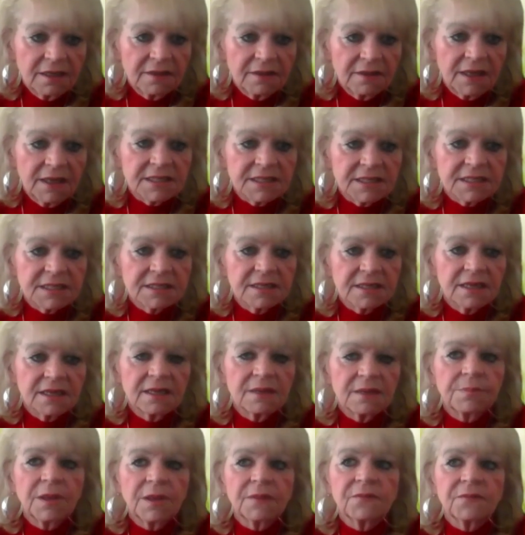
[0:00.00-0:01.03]
it's
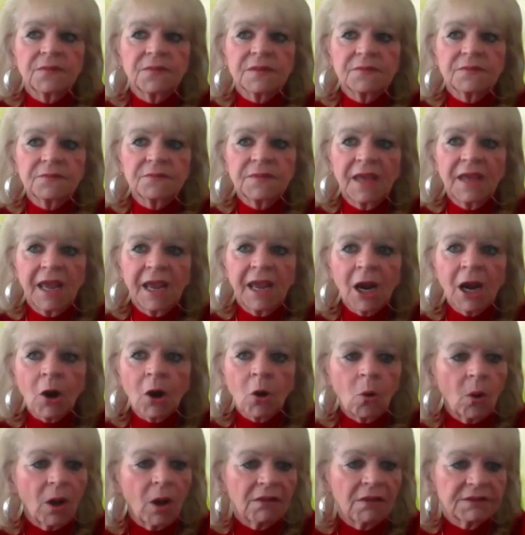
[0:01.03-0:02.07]
it, the the air
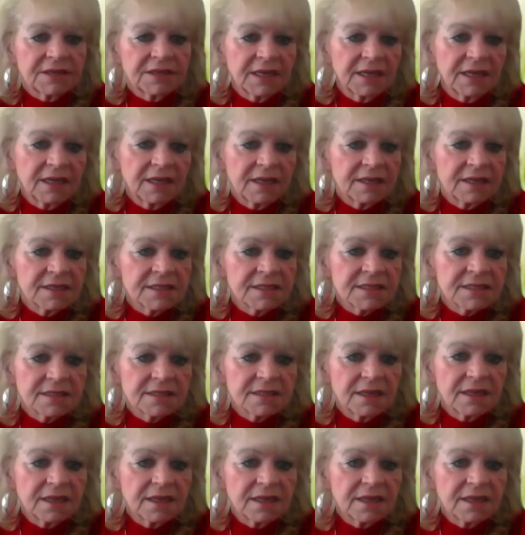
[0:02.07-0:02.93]
quality is